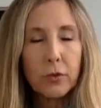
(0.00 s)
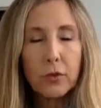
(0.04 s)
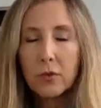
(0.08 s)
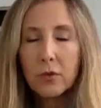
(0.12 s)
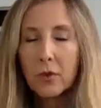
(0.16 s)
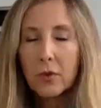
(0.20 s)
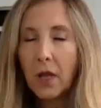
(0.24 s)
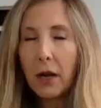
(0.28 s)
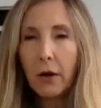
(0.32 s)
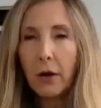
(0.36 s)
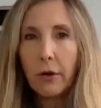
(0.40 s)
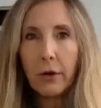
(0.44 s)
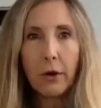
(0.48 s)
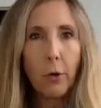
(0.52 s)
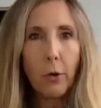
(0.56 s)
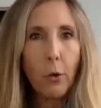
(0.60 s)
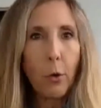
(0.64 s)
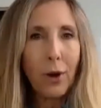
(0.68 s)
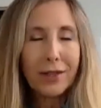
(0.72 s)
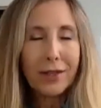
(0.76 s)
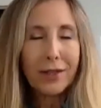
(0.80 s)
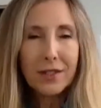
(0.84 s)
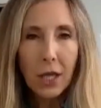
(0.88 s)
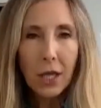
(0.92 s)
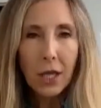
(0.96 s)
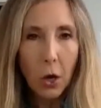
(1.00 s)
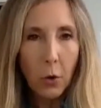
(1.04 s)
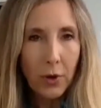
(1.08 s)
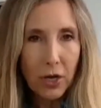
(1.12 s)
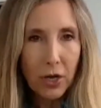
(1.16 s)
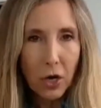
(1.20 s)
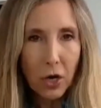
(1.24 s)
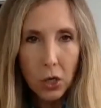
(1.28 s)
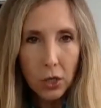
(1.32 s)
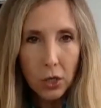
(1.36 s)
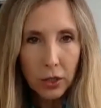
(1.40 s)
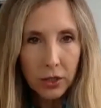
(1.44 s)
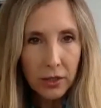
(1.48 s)
they don't know what's going
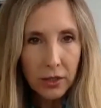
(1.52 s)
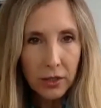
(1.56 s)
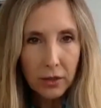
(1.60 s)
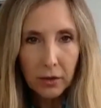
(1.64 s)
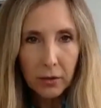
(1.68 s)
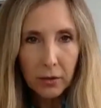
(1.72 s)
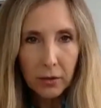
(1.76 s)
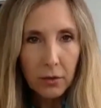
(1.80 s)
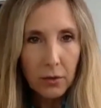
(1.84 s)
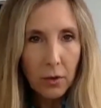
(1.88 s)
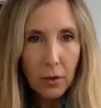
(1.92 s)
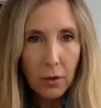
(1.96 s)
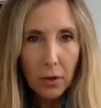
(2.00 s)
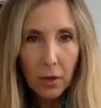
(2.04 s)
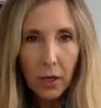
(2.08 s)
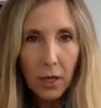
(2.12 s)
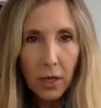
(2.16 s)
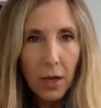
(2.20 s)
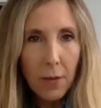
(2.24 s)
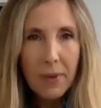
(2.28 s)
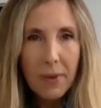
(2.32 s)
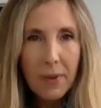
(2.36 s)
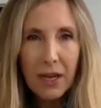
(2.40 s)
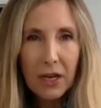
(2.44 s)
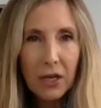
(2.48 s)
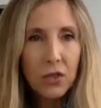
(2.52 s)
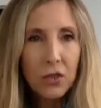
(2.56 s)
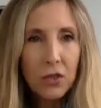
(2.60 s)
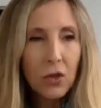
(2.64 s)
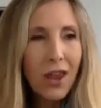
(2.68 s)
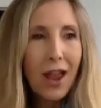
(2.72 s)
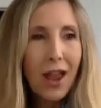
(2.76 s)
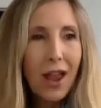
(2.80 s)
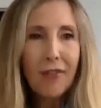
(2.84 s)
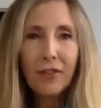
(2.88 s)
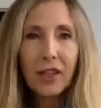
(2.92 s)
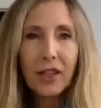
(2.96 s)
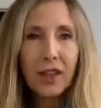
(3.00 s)
on, because
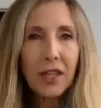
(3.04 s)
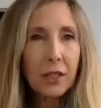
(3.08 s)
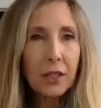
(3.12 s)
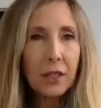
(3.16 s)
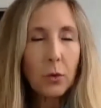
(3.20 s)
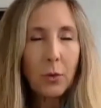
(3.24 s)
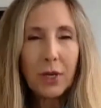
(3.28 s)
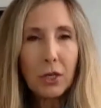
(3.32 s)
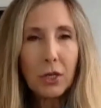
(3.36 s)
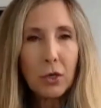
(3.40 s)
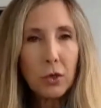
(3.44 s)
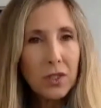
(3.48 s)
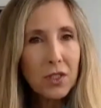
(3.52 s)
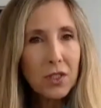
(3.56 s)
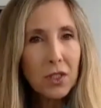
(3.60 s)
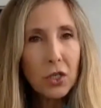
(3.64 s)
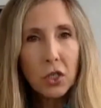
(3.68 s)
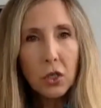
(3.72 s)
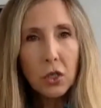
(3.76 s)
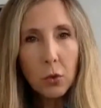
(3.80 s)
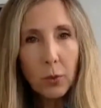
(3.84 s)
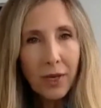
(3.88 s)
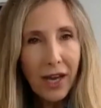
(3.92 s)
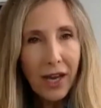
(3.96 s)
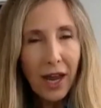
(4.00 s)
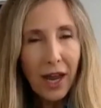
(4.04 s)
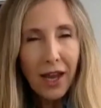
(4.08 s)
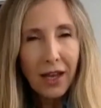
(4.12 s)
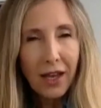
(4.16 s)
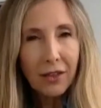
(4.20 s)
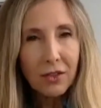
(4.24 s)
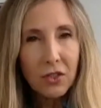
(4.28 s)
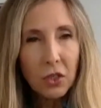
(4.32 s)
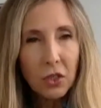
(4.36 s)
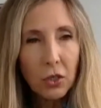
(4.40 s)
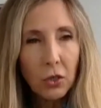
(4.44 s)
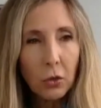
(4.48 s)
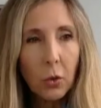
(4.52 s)
everything that we used to do, we can't
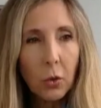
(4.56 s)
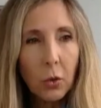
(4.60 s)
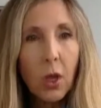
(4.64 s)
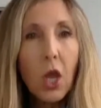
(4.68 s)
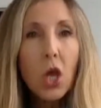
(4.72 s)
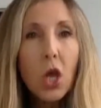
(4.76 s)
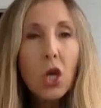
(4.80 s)
do.